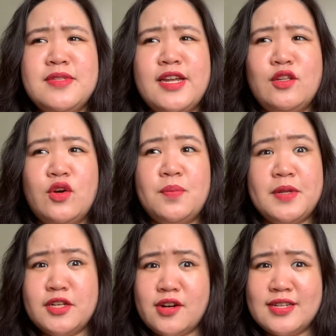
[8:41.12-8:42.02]
I look on
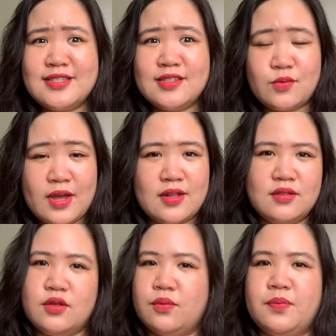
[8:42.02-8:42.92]
Pinterest as well,
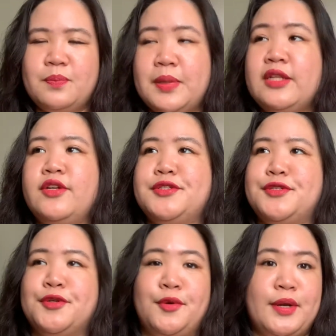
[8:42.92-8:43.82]
so Pinterest
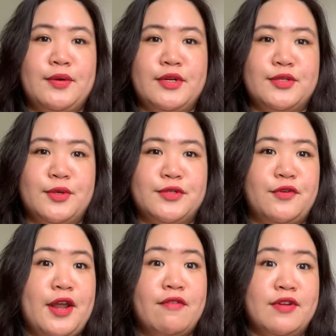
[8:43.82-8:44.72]
is a great resource
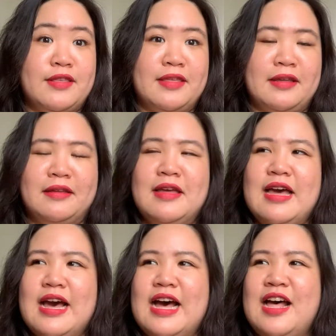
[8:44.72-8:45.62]
for everything.
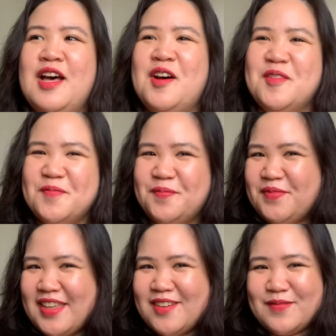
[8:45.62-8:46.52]

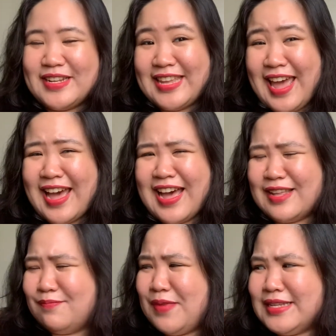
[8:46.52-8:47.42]
But yeah,
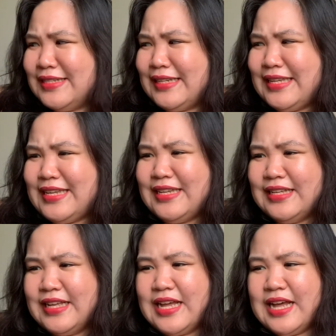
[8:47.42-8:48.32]
basically
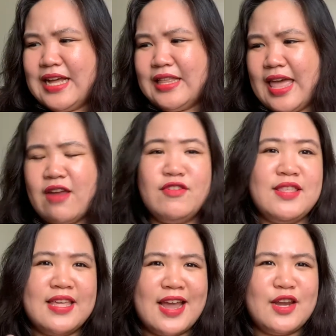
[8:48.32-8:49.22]

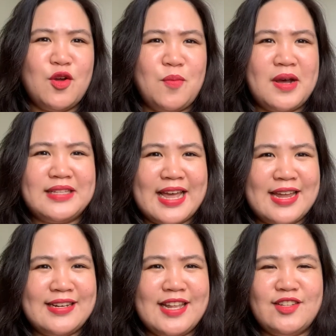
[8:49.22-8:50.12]
everything I know about
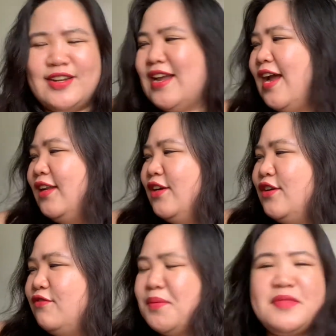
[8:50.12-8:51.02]
hand lettering, I
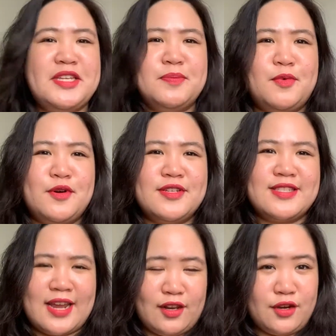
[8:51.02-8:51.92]
learned from these books,
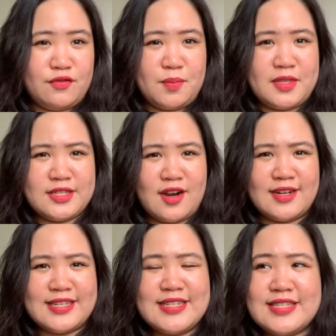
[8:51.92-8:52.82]
I learned from these
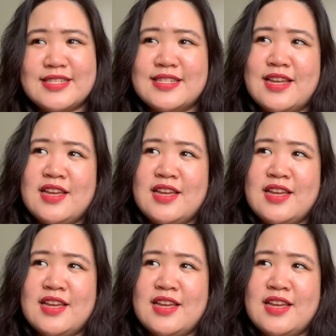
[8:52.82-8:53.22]
artists,